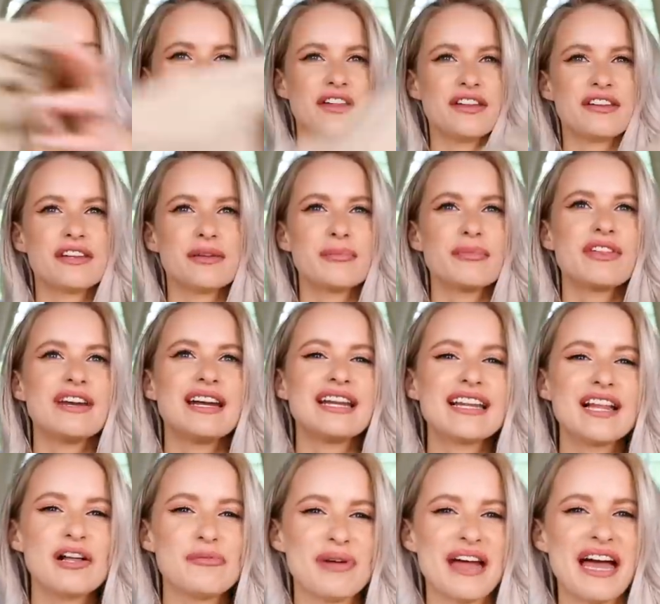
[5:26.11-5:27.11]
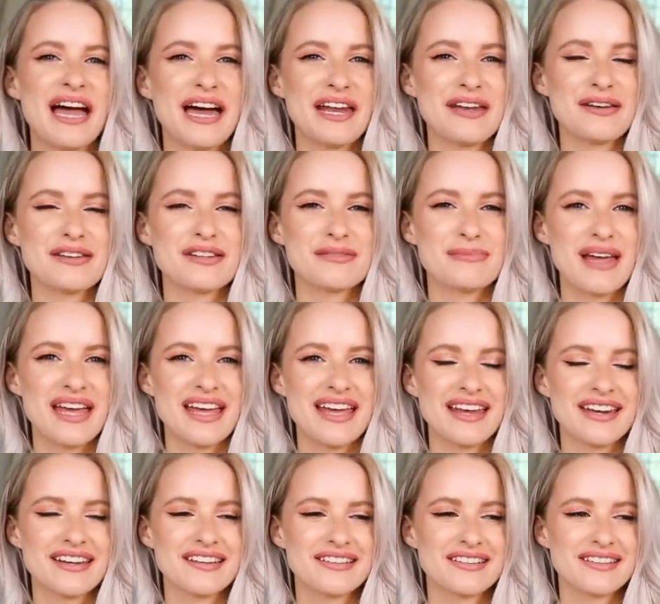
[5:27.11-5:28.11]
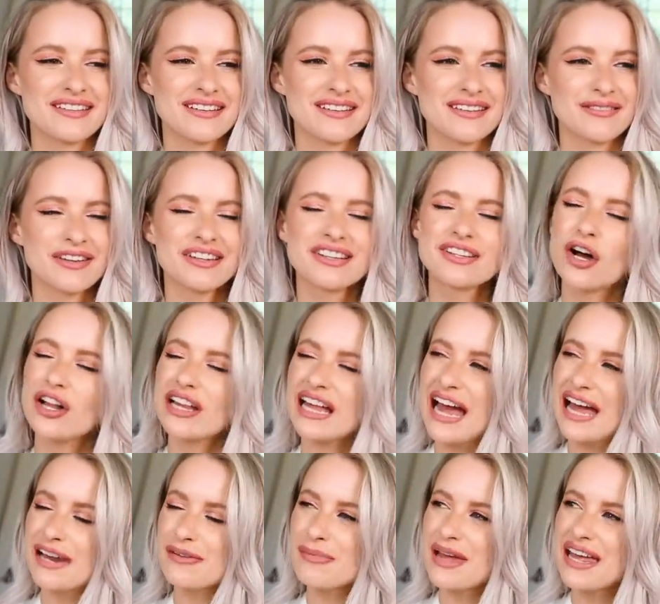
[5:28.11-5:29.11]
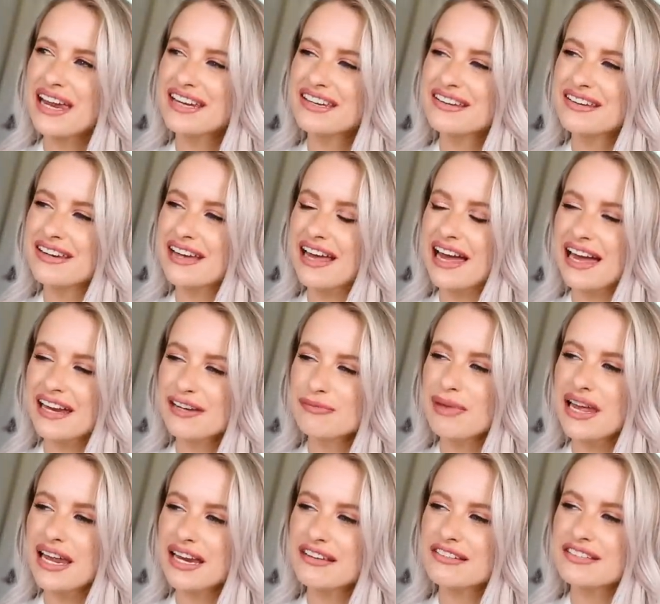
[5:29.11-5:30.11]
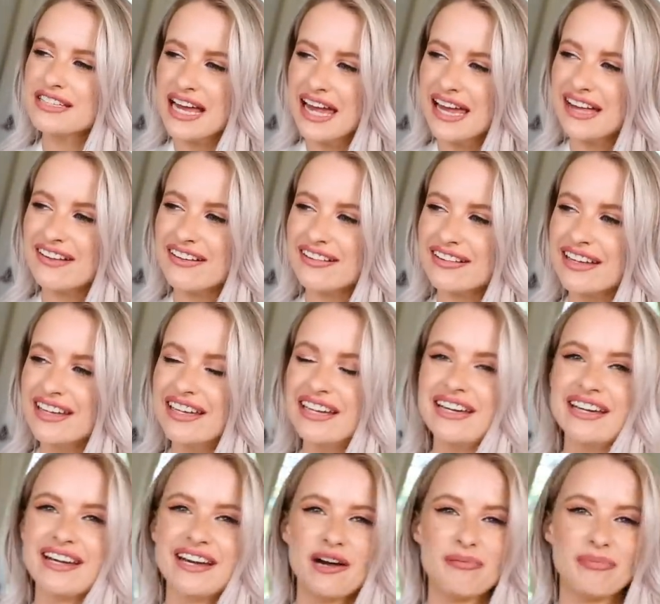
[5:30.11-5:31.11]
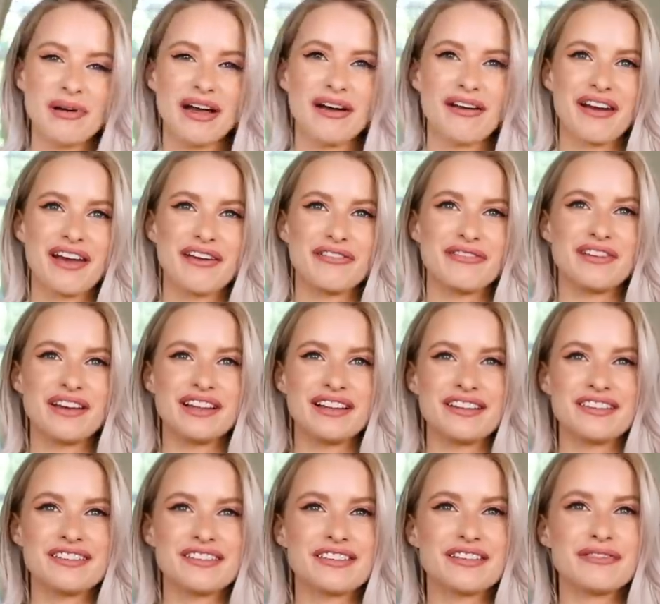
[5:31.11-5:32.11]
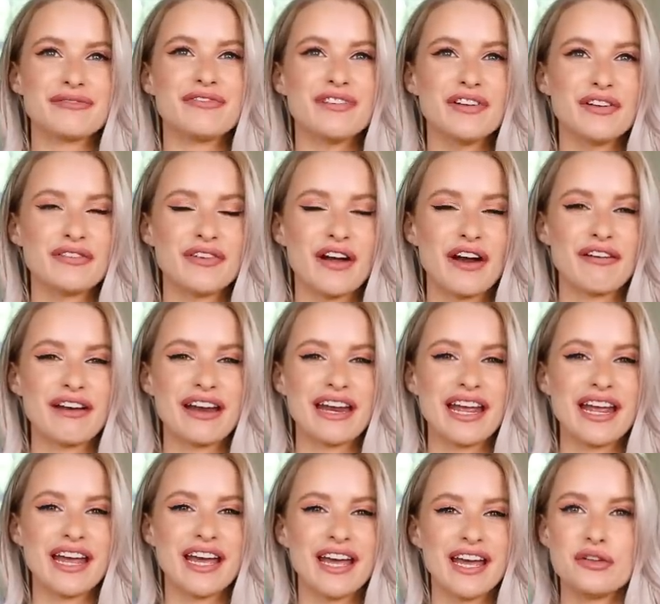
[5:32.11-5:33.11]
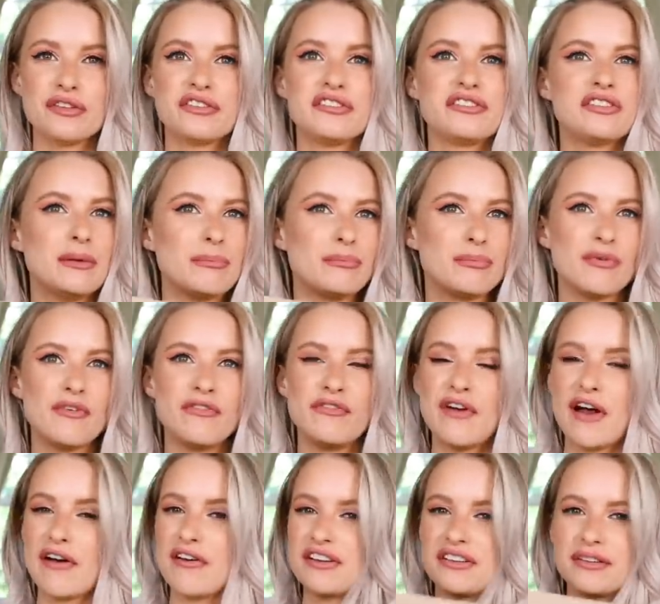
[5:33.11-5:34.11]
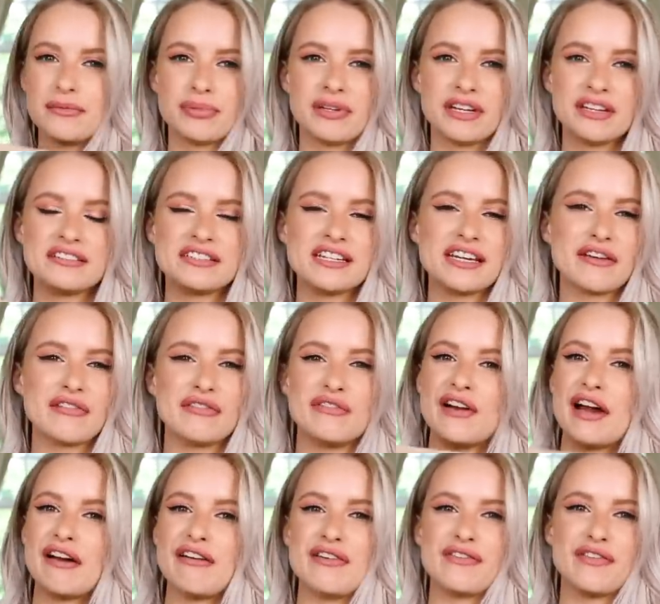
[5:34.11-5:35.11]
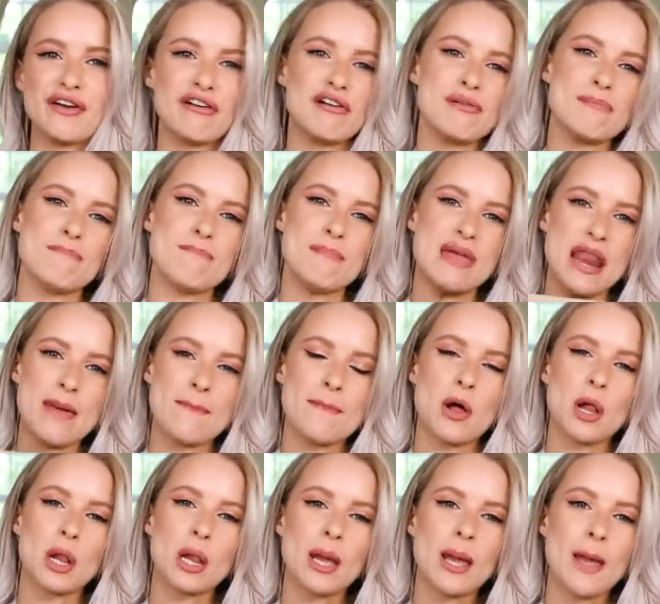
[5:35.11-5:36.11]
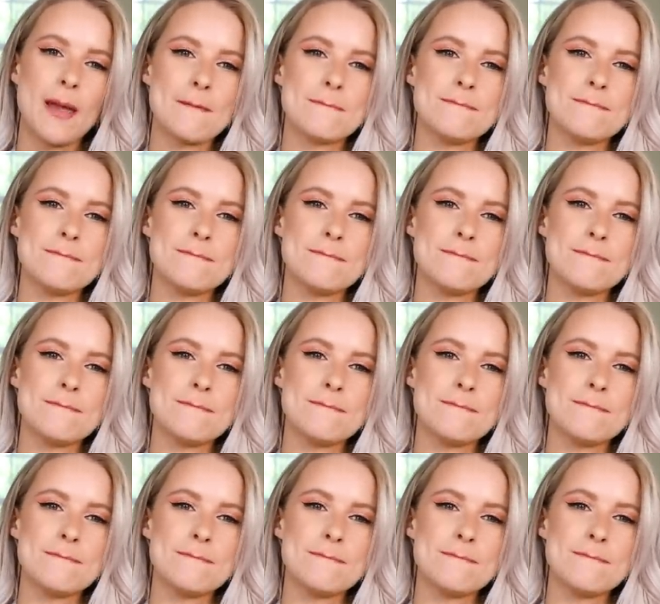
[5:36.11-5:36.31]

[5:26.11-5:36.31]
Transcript: There's something a little bit handmade, what's it called? Handmade, handmaid's tale about it, I feel. This is something very simp, very simplistic, very, very minimal.